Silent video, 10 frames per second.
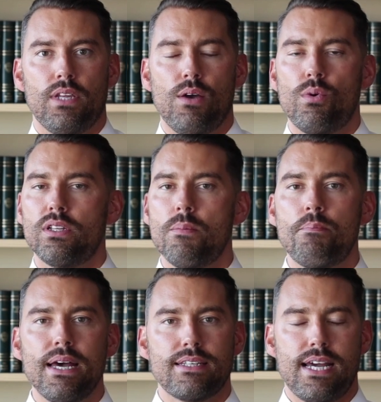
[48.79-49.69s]
at one of the
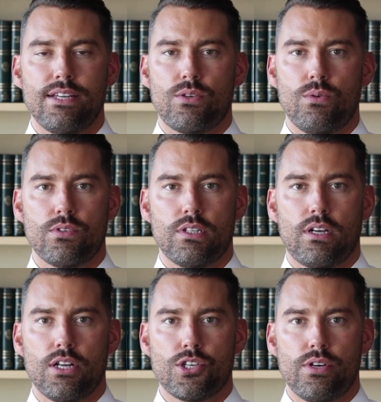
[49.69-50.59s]
best high schools in the
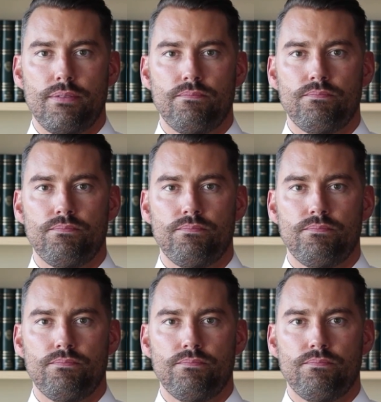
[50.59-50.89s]
country.